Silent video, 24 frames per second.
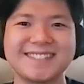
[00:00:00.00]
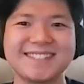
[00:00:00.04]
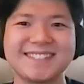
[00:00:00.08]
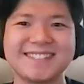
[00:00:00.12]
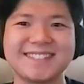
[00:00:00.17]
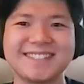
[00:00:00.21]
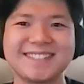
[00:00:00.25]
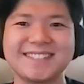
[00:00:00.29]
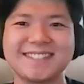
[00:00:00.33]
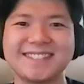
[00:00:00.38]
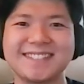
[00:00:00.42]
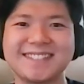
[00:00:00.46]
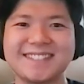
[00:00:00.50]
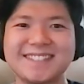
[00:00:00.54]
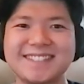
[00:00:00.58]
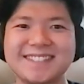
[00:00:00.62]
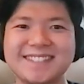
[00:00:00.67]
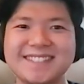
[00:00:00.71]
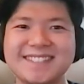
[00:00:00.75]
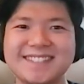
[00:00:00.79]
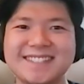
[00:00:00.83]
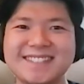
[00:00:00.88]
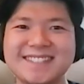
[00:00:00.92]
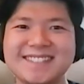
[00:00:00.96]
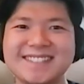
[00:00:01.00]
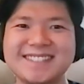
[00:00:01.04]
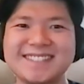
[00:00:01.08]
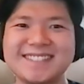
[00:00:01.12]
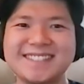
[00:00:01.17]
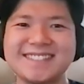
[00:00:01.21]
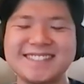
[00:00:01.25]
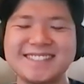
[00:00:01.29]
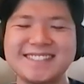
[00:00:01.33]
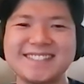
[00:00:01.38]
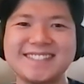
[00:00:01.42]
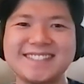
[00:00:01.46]

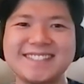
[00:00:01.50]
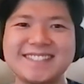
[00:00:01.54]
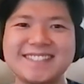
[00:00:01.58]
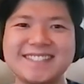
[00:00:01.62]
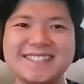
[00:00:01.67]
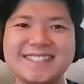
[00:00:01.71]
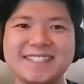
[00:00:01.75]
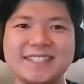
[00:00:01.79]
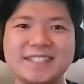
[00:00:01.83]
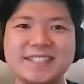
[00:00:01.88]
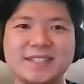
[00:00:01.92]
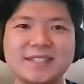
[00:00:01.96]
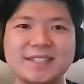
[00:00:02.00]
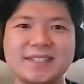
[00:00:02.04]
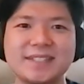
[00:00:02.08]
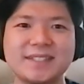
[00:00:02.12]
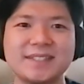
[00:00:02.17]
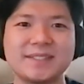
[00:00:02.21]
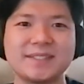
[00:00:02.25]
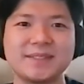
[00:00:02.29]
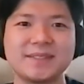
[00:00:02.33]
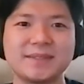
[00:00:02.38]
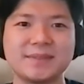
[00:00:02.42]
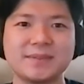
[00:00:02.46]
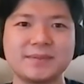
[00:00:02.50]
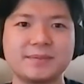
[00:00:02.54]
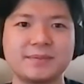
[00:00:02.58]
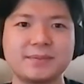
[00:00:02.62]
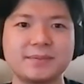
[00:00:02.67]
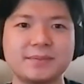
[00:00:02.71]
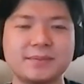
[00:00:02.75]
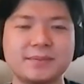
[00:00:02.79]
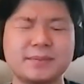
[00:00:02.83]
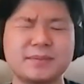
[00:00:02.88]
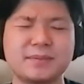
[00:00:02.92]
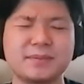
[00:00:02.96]

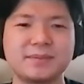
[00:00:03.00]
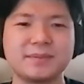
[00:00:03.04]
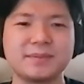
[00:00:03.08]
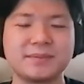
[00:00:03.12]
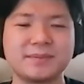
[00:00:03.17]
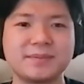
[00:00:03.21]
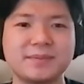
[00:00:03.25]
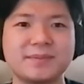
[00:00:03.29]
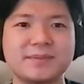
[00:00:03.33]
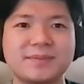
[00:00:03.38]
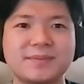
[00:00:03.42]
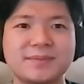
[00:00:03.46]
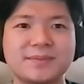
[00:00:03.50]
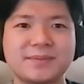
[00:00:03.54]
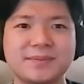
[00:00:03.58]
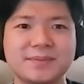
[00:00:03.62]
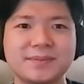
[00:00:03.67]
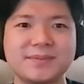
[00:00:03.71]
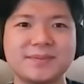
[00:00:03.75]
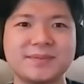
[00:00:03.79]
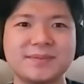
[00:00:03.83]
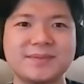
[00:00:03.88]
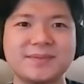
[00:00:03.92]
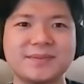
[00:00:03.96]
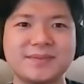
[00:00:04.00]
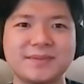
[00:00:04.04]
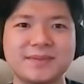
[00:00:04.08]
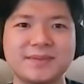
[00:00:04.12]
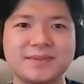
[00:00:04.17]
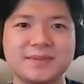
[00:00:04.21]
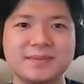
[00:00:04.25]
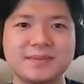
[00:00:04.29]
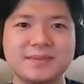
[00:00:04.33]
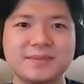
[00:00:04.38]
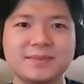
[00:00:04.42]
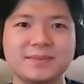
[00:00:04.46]

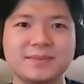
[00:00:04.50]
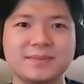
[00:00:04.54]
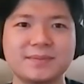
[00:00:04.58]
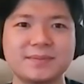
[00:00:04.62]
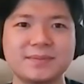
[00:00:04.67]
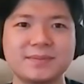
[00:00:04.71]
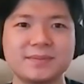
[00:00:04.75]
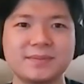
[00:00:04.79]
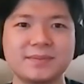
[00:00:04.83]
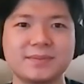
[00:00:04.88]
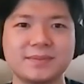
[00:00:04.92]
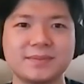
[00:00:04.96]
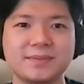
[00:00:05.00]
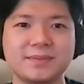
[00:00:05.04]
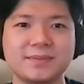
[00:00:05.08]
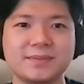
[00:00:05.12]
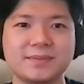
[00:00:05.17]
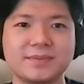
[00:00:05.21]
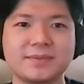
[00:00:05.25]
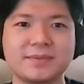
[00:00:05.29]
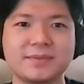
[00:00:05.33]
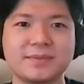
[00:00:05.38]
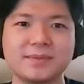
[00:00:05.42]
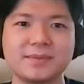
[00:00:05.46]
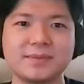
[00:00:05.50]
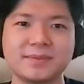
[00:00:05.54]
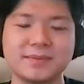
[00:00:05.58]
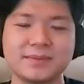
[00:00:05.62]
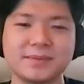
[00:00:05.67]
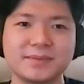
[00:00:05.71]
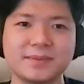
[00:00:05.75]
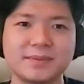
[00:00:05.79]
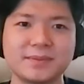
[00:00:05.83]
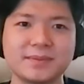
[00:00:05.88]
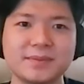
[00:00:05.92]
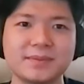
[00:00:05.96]

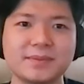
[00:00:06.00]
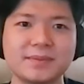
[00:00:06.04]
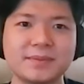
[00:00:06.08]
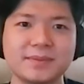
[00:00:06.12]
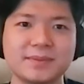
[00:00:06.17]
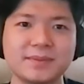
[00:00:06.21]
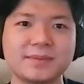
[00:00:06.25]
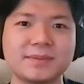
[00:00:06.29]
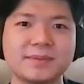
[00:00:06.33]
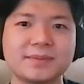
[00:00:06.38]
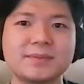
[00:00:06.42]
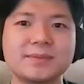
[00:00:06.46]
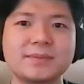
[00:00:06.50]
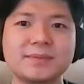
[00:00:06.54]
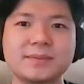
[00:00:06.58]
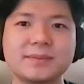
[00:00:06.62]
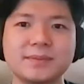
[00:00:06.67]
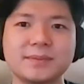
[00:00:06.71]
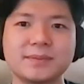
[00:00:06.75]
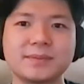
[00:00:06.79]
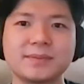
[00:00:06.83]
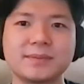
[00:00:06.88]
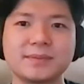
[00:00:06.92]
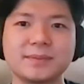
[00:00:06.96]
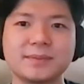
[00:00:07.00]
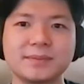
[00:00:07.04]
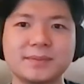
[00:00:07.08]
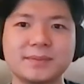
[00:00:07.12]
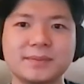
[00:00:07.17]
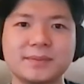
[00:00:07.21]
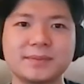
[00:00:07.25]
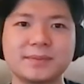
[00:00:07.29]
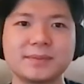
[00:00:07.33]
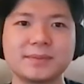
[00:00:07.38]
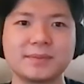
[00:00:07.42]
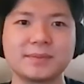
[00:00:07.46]

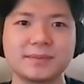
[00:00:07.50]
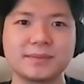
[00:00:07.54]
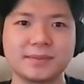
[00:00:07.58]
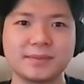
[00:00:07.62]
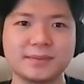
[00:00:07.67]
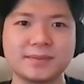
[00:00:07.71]
(silent)